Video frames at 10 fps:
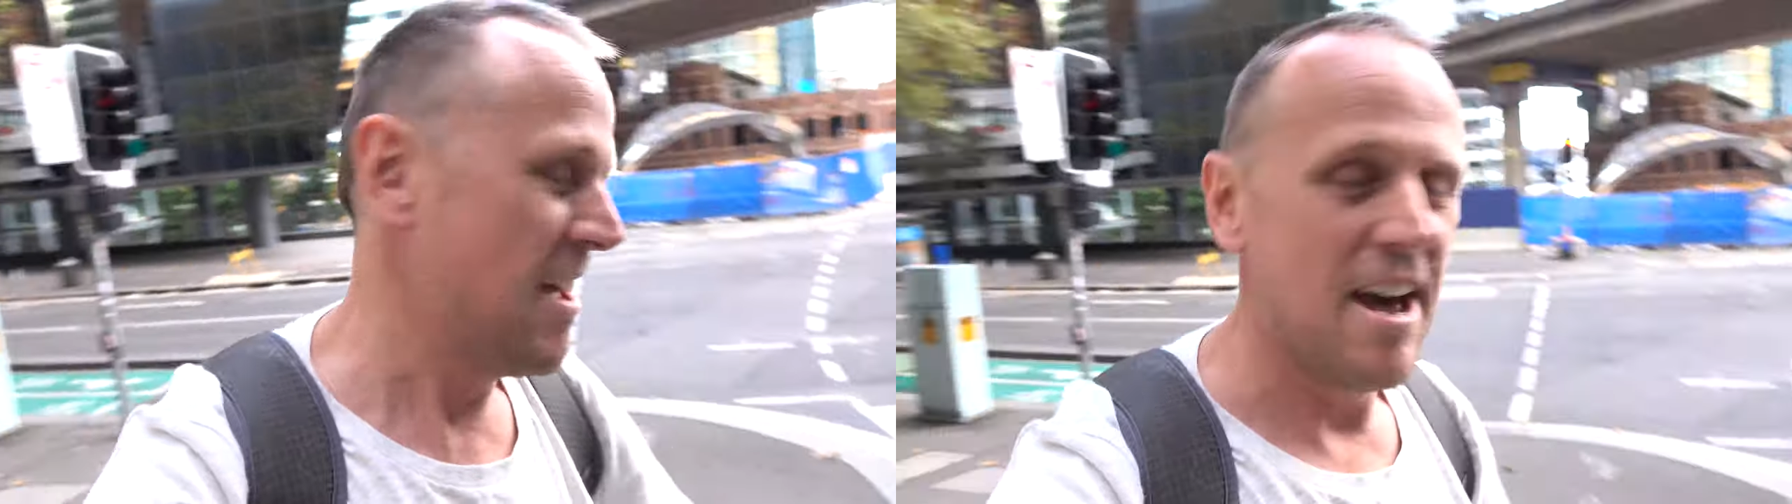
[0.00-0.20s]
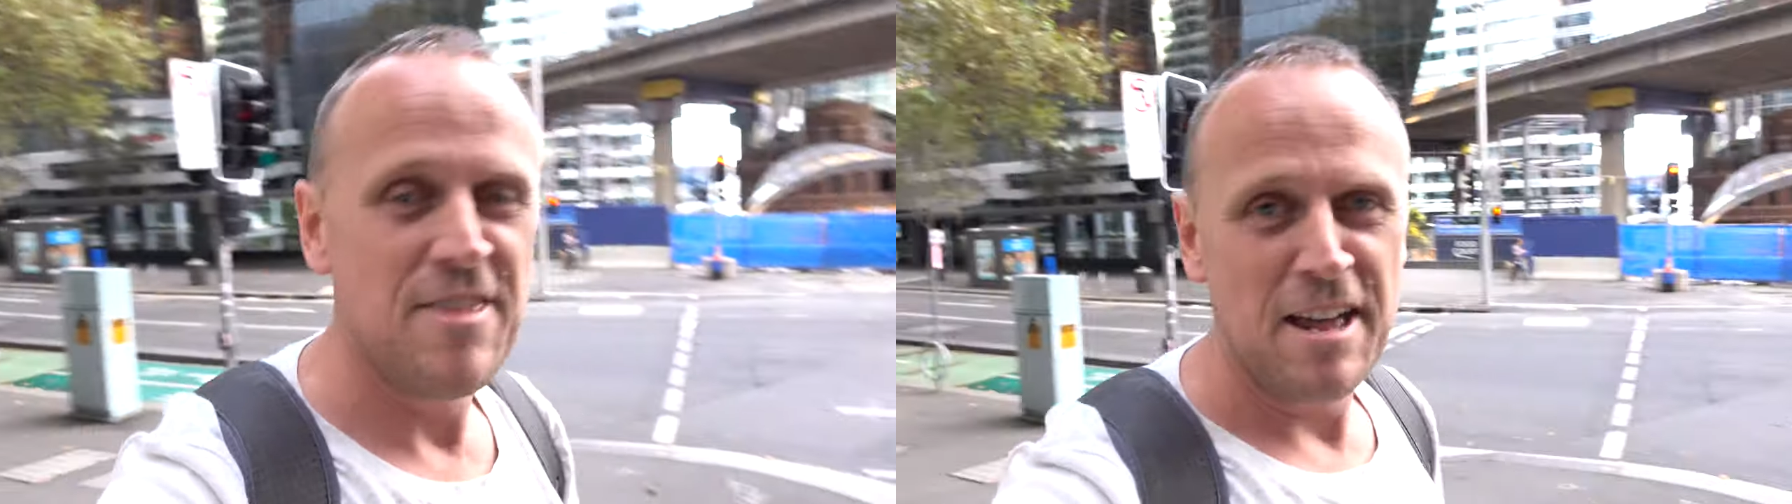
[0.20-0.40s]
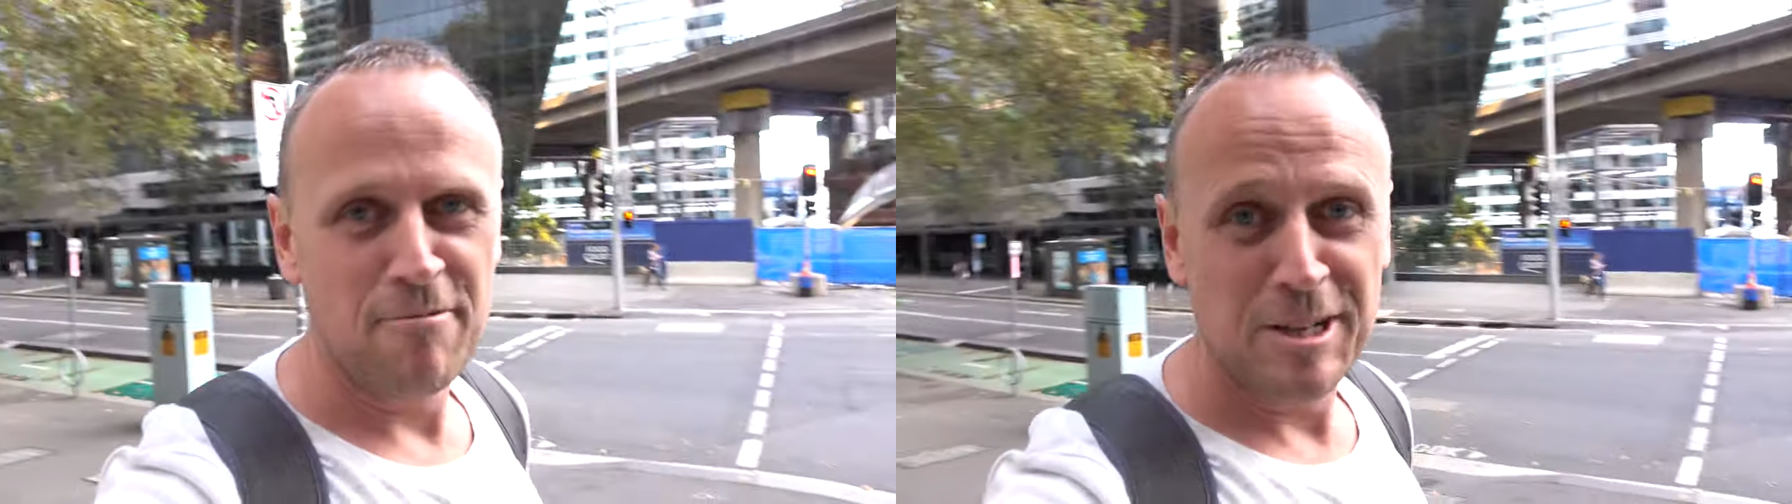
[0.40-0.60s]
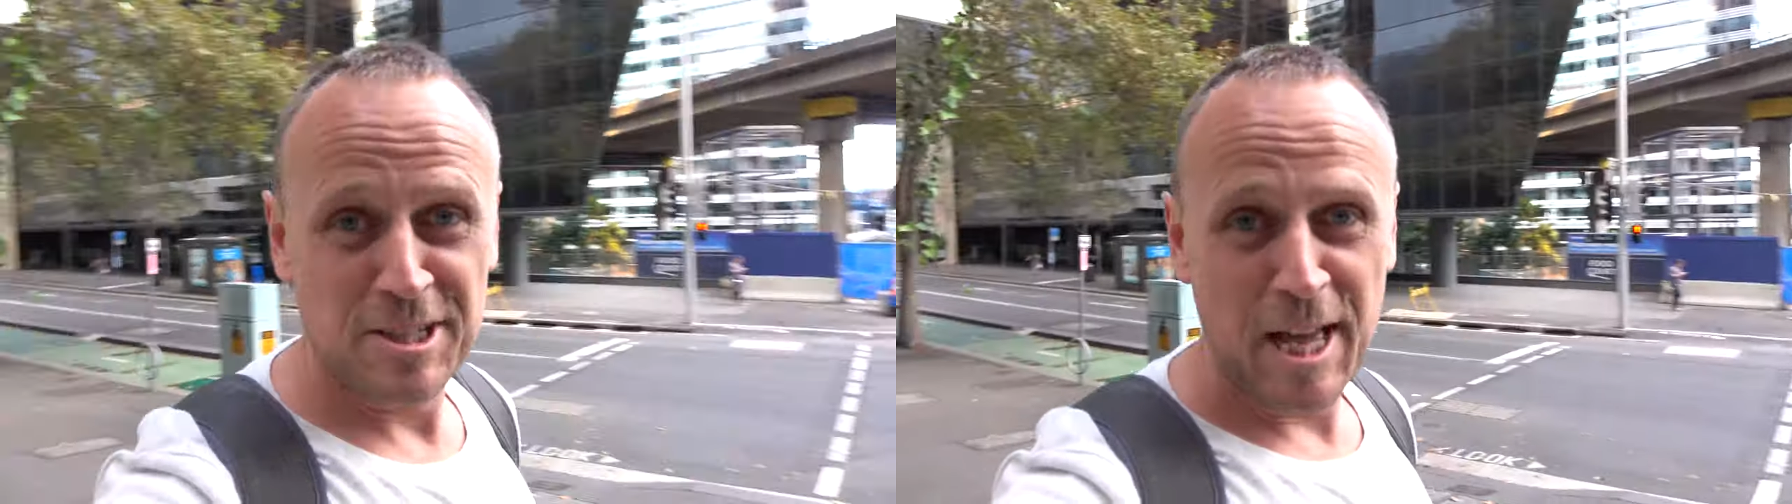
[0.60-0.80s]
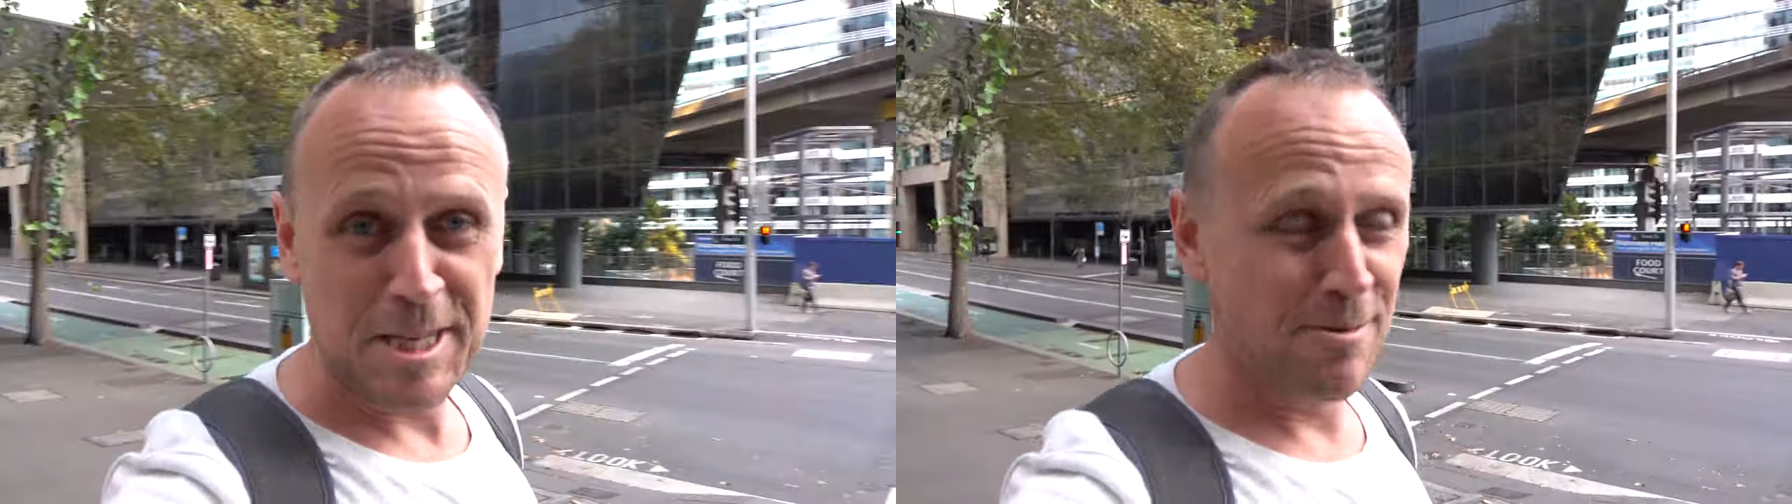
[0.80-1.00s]
and that
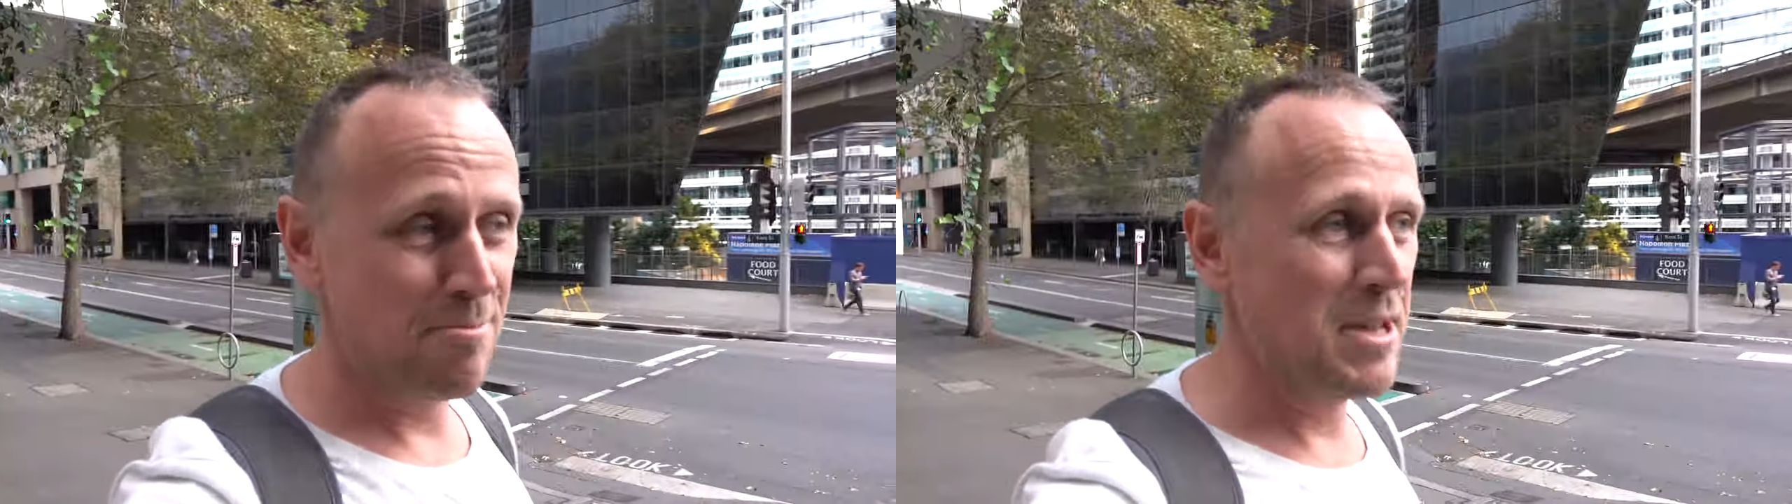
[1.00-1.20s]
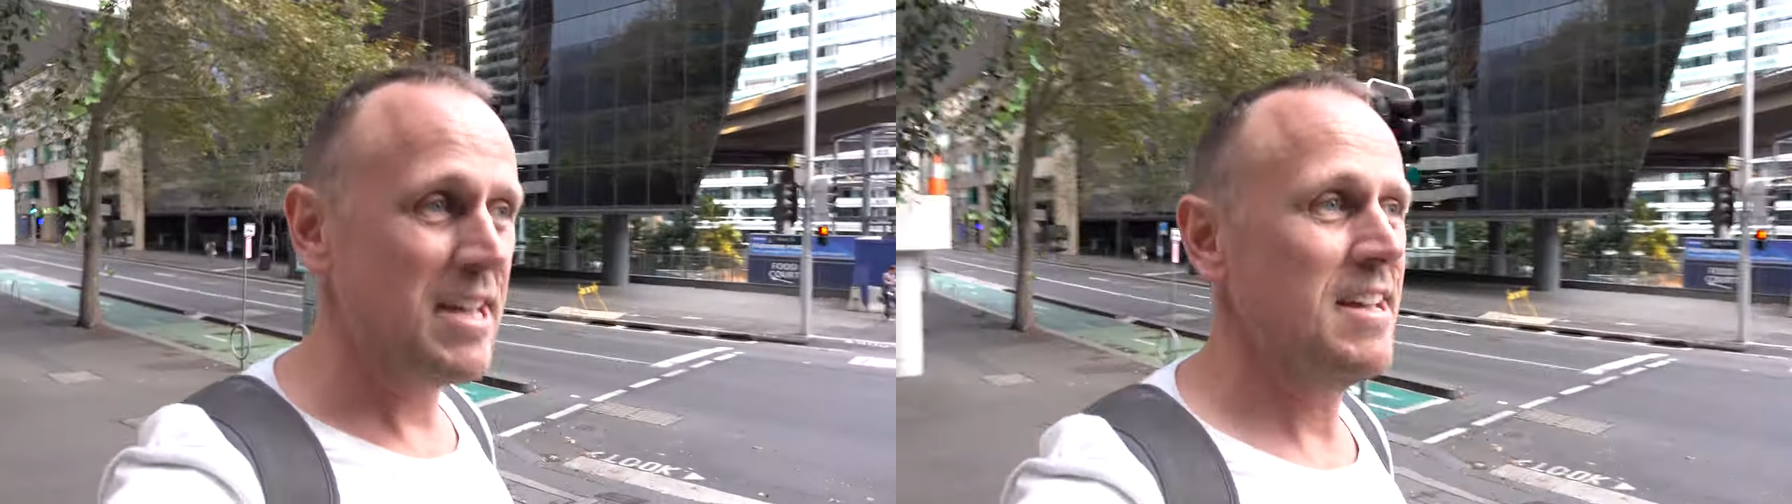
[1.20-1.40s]
resonates with me.